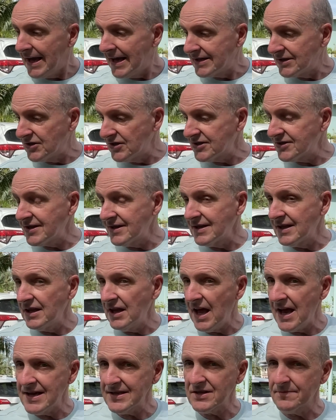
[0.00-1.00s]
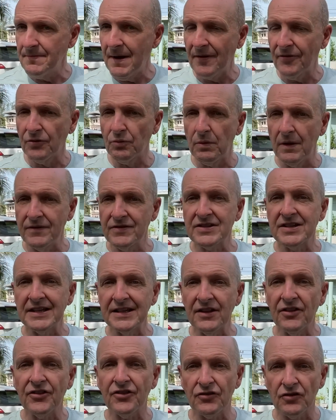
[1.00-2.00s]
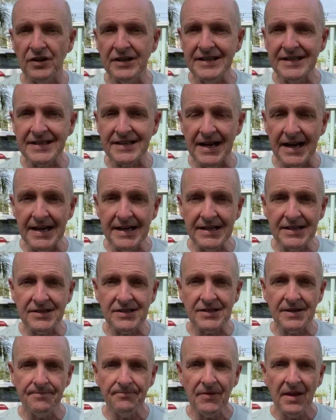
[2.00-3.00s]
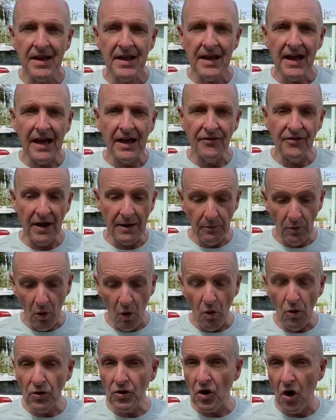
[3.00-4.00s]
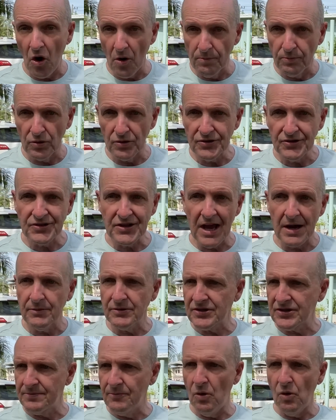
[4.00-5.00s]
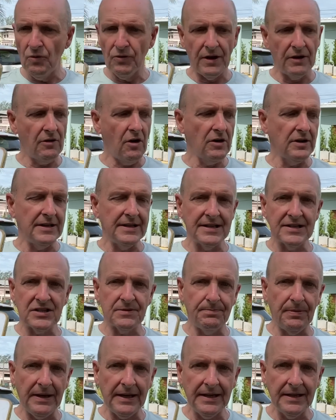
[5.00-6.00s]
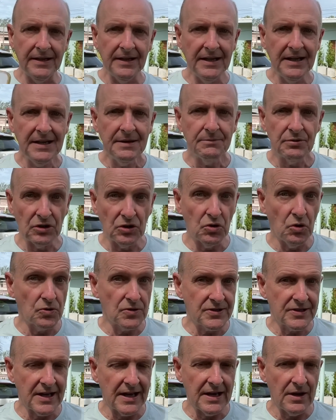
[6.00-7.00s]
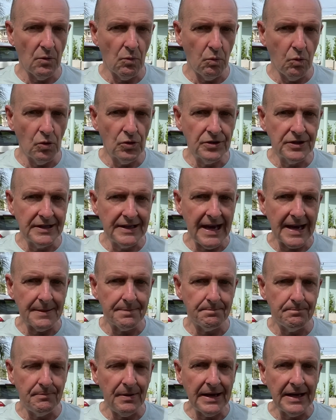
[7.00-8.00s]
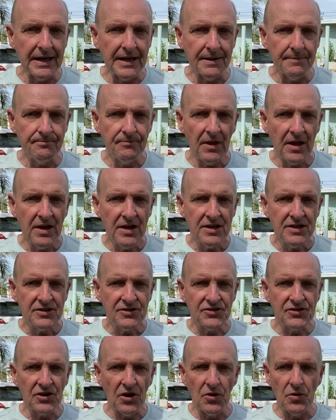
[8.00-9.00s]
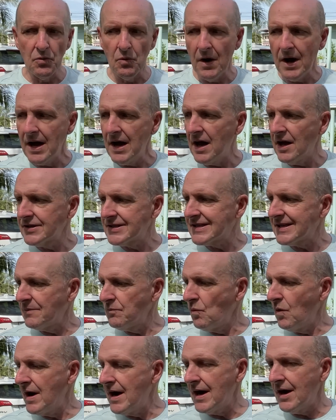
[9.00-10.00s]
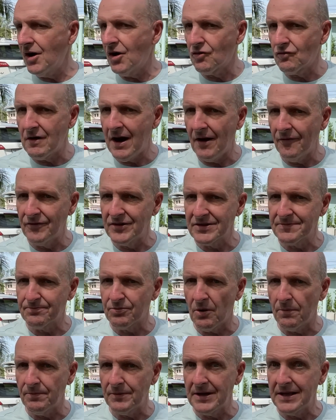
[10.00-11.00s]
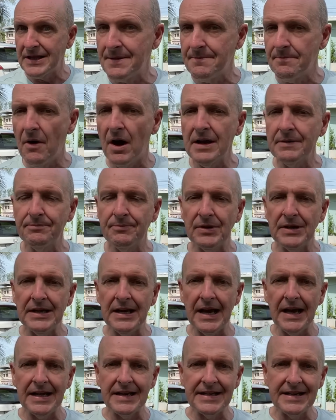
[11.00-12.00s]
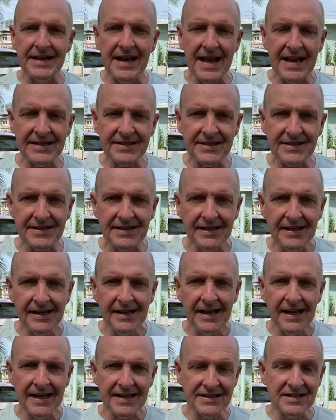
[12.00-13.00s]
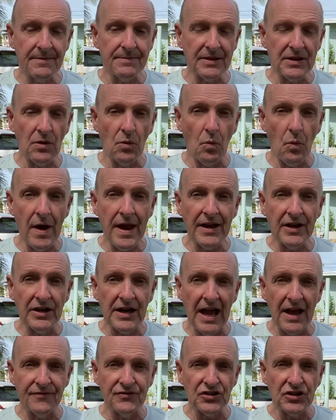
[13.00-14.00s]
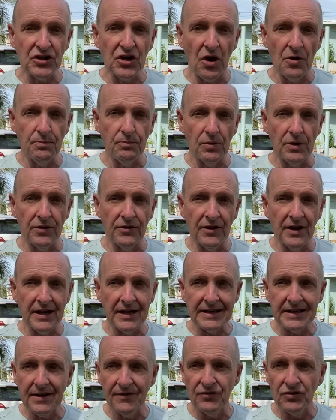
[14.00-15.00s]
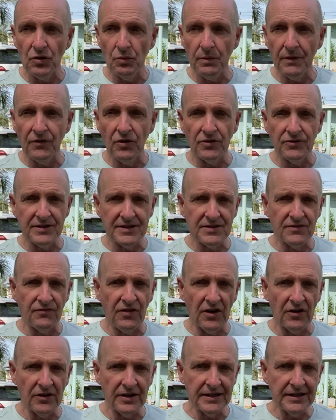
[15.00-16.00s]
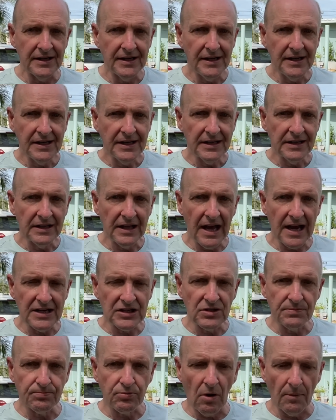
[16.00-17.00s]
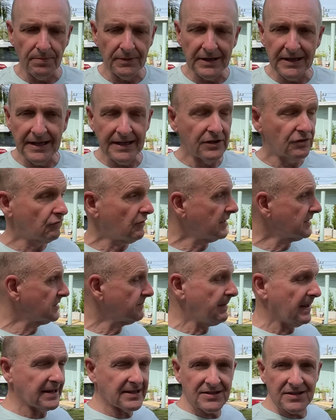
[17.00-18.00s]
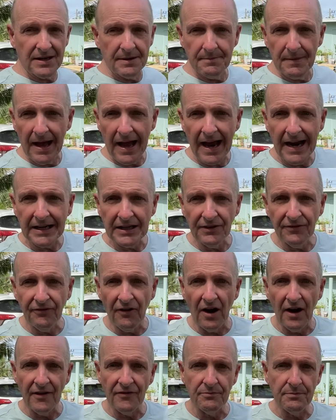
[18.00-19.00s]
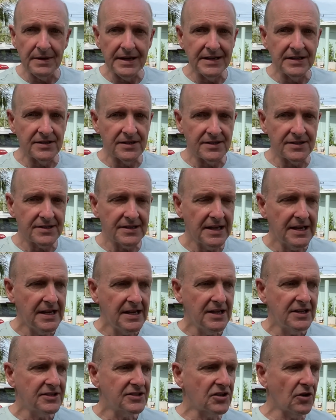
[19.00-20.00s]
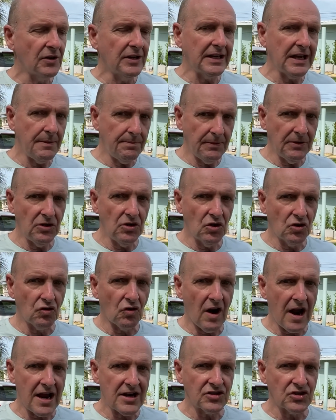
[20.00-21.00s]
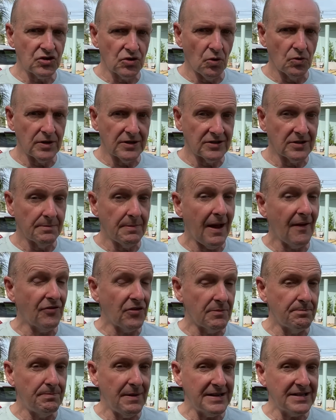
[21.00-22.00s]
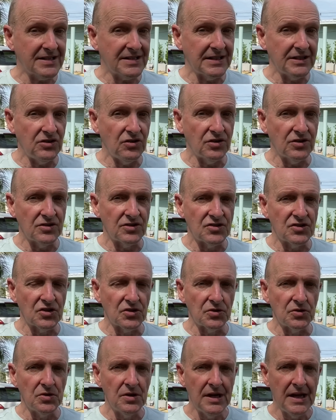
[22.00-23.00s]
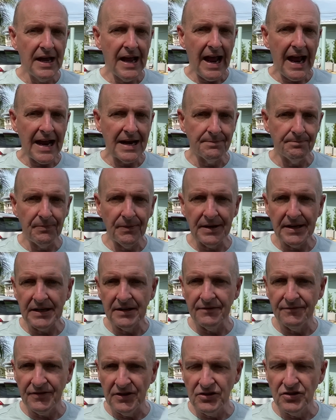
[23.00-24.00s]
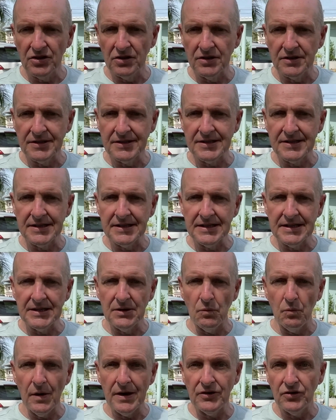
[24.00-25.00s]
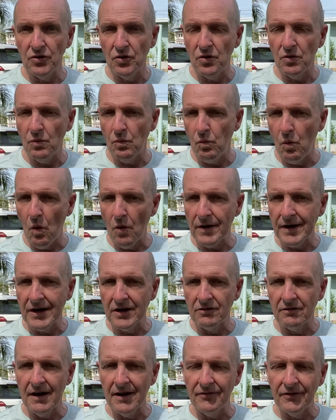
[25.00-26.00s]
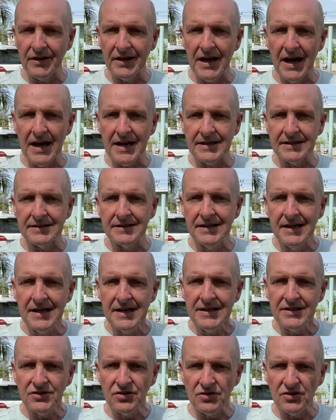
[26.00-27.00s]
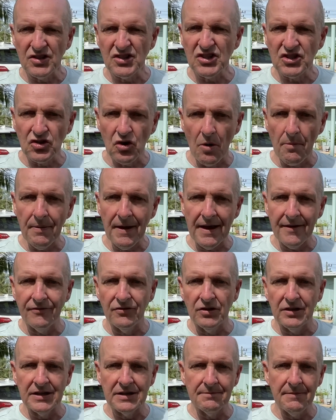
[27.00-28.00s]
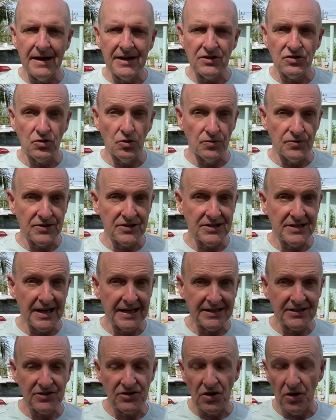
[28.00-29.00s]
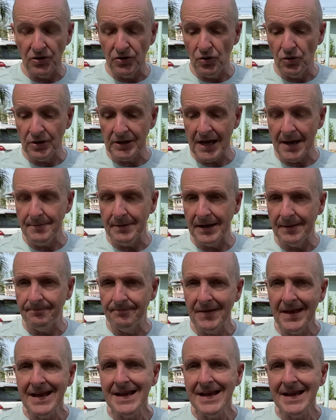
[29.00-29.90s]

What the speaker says: Just in the last month, we've seen 3 snakes. They were all cobras. They were small, they were only this big, but of course they would get bigger. So somewhere around this property might be a nest, and something that we're going to have to cope with, given that we've got this very large property here, runs back some 85 metres. So keeping your grass short is about the best thing you can do, and being vigilant when you're walking around the garden, sort of stomp heavily and make sure the snakes know you're coming.